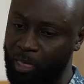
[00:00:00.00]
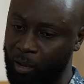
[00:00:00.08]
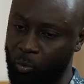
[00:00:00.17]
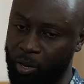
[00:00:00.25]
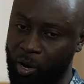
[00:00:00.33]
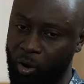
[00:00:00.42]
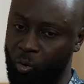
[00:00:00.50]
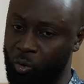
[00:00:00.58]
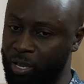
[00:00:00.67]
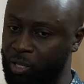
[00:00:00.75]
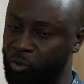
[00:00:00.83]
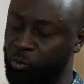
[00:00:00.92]
we not
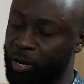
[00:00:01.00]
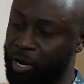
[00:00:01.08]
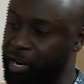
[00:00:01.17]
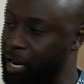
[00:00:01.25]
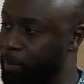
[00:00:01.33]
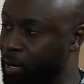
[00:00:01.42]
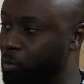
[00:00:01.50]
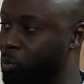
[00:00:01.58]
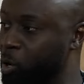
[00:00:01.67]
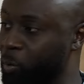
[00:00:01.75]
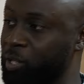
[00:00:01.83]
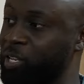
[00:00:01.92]
only train here, but what do
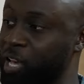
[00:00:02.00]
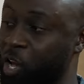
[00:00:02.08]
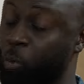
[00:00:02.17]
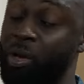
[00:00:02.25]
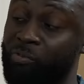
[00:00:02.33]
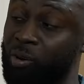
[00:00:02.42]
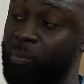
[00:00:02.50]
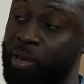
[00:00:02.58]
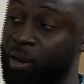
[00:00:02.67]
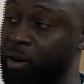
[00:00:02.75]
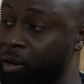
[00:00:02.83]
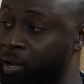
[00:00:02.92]
we take away from
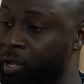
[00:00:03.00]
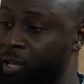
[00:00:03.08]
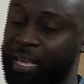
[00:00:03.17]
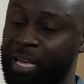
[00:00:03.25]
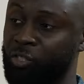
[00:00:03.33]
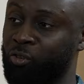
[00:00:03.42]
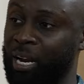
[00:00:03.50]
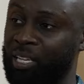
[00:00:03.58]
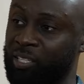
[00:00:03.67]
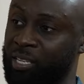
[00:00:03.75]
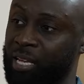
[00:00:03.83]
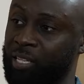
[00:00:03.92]
here can
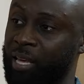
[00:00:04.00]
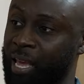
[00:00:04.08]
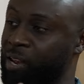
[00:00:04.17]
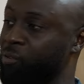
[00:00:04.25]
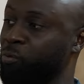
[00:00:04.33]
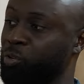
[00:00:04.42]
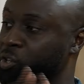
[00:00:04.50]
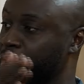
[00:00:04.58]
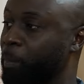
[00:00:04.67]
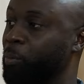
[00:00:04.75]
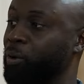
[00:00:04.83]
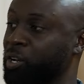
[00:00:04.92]
translate to any future
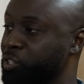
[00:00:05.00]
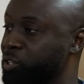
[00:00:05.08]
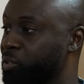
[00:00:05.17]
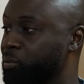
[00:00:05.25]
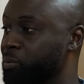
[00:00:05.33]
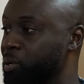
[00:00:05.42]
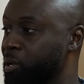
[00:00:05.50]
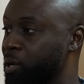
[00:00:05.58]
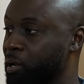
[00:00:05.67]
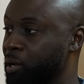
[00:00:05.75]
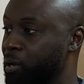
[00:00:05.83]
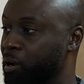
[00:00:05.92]
operation,
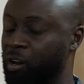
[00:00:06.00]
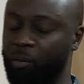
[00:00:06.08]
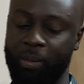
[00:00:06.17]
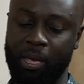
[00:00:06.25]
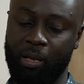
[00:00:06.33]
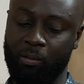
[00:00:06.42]
albeit